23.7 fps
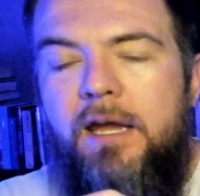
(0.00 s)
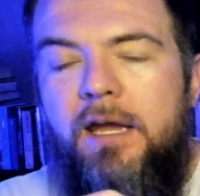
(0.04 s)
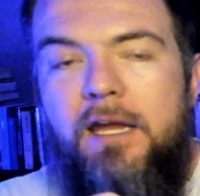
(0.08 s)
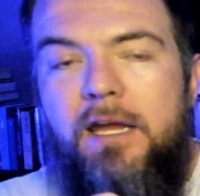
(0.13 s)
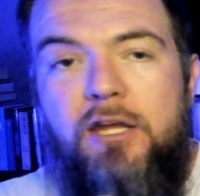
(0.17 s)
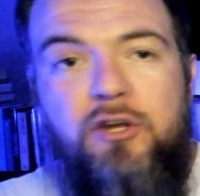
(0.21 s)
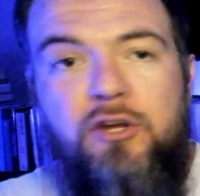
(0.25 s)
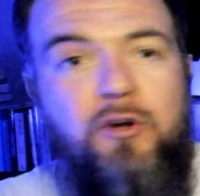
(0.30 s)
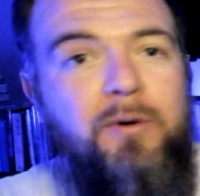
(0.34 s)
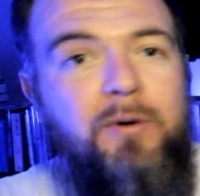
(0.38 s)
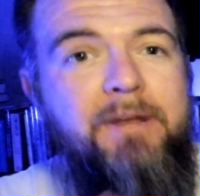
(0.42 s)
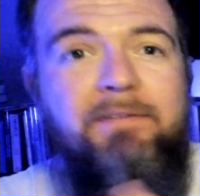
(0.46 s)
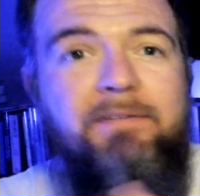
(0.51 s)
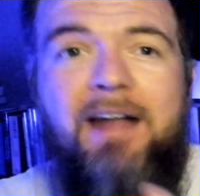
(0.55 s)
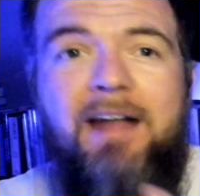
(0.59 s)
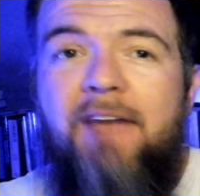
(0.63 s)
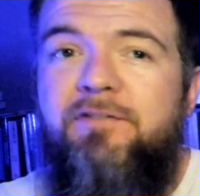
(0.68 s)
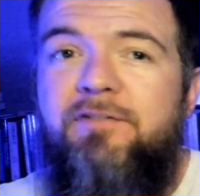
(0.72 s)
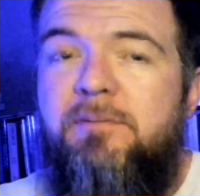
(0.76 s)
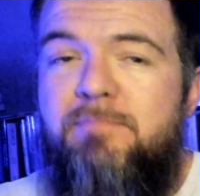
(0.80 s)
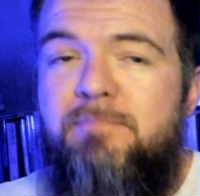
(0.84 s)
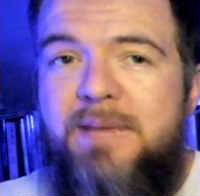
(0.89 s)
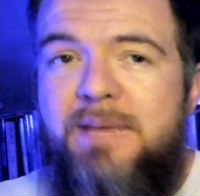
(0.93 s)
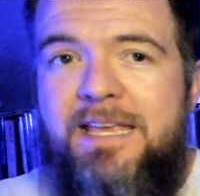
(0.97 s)
You don't even have
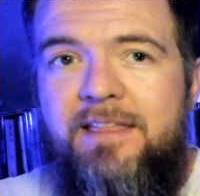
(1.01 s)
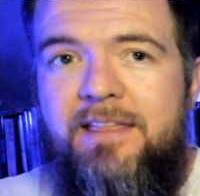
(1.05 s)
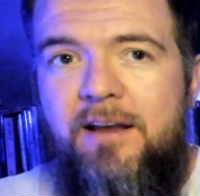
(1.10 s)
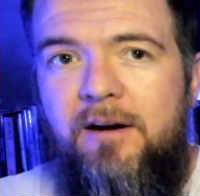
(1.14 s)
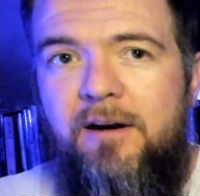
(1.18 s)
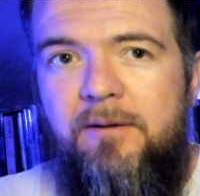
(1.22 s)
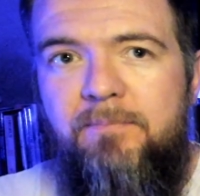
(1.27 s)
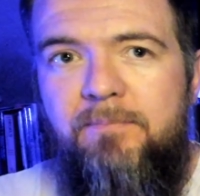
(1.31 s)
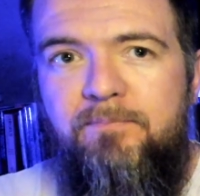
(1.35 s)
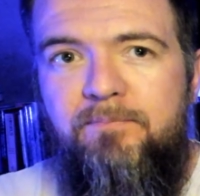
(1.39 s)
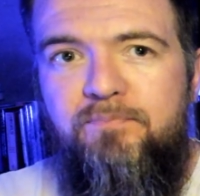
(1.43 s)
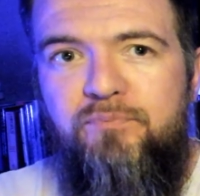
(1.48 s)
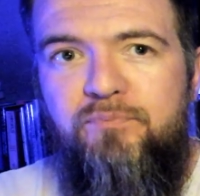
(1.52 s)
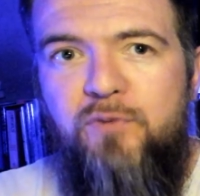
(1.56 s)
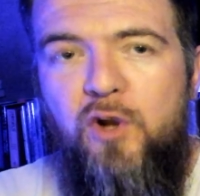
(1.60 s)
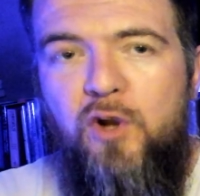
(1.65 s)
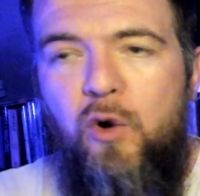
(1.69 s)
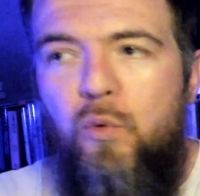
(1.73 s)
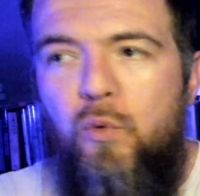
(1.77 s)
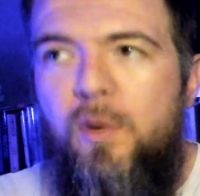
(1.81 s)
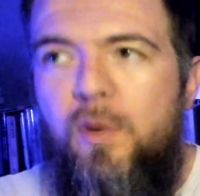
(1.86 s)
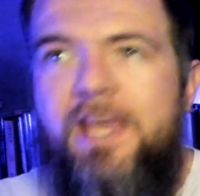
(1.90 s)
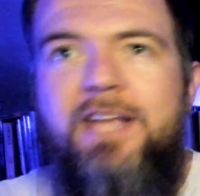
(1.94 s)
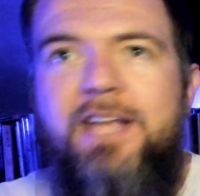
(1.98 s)
to be there.
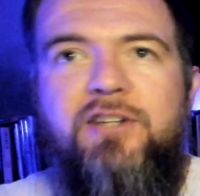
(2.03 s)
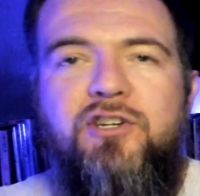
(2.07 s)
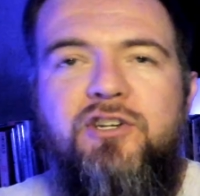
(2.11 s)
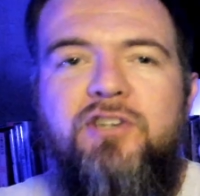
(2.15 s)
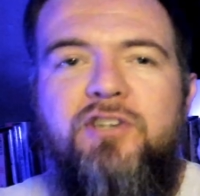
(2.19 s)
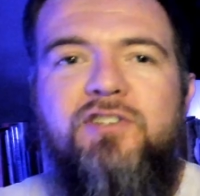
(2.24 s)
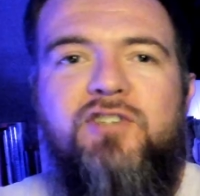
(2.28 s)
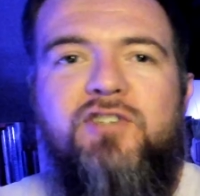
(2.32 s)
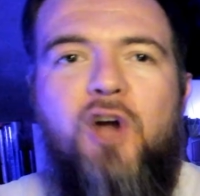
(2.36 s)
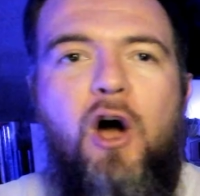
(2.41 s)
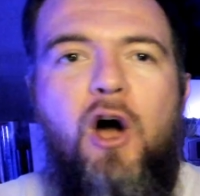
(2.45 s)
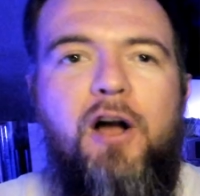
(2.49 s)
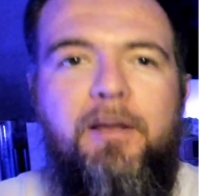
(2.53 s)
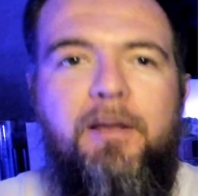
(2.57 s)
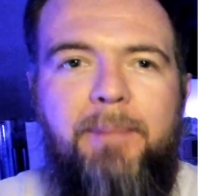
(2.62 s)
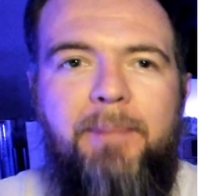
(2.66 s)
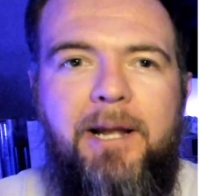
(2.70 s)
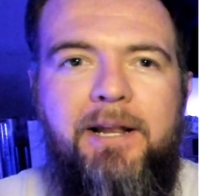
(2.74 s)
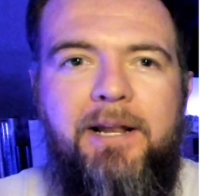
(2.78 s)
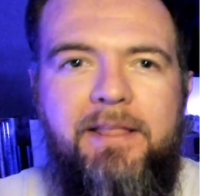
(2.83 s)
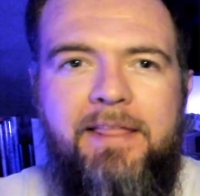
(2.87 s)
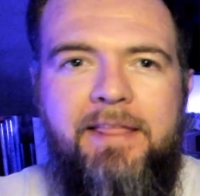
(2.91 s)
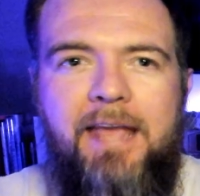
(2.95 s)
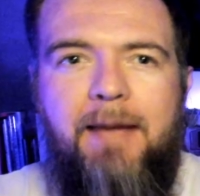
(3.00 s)
We can just talk about
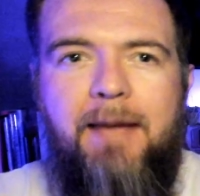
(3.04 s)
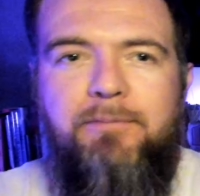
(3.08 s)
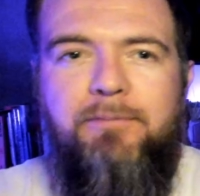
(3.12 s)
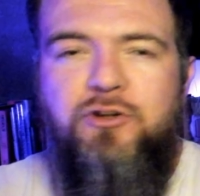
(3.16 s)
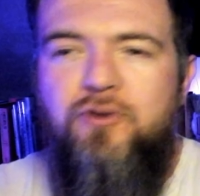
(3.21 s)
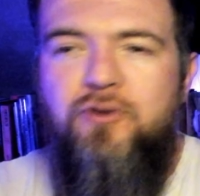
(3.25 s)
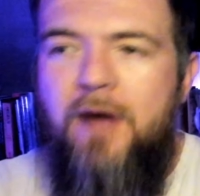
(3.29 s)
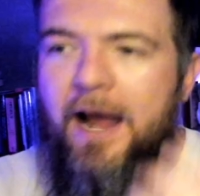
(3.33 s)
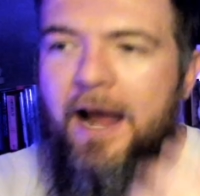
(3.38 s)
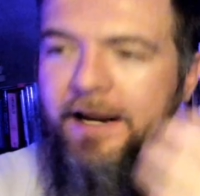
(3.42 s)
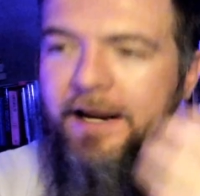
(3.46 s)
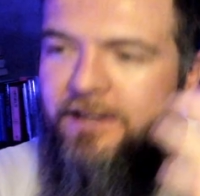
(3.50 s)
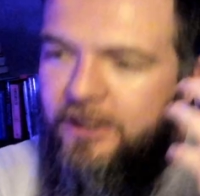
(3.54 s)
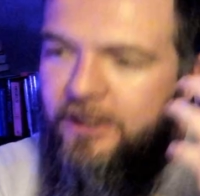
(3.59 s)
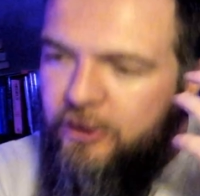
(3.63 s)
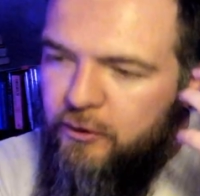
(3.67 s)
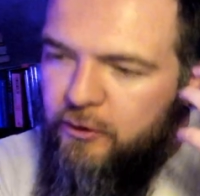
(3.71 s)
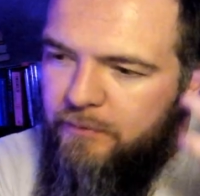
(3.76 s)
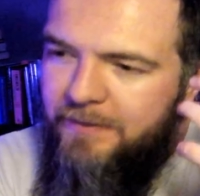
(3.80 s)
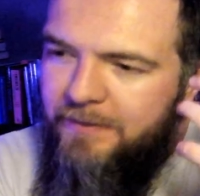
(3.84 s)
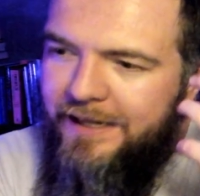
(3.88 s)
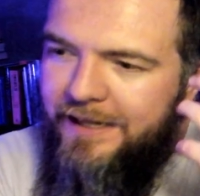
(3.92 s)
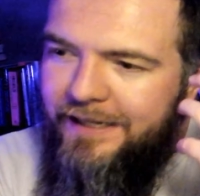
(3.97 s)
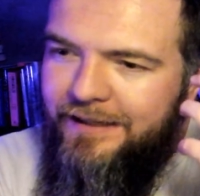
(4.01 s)
it in the abstract, and you're
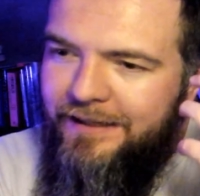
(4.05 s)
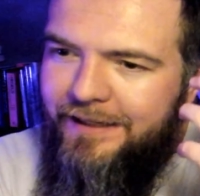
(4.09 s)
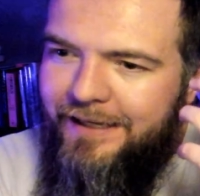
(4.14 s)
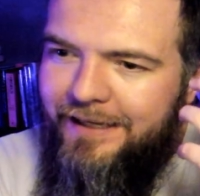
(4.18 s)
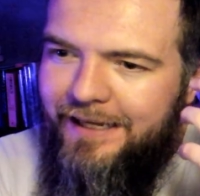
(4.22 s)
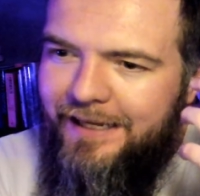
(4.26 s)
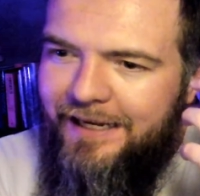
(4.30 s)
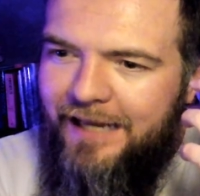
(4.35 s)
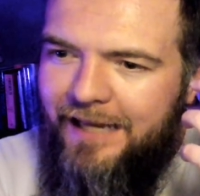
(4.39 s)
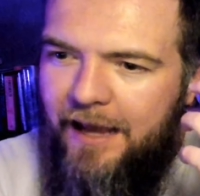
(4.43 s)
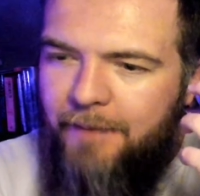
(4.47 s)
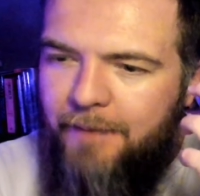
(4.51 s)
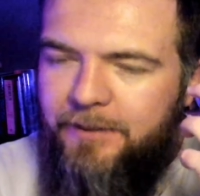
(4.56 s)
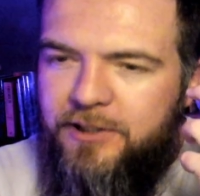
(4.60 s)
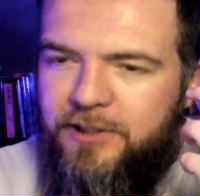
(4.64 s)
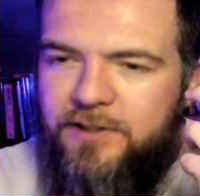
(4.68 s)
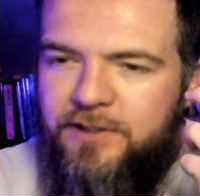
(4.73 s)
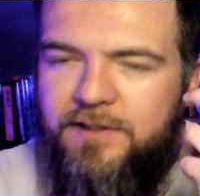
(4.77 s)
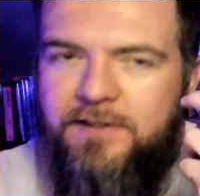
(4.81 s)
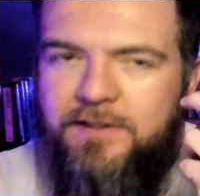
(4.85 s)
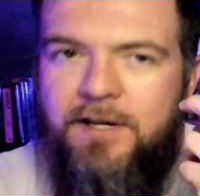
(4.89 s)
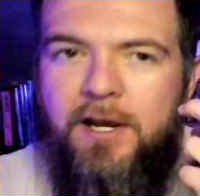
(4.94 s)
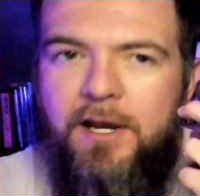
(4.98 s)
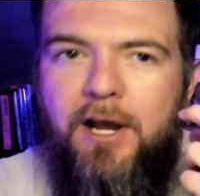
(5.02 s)
immediately getting images,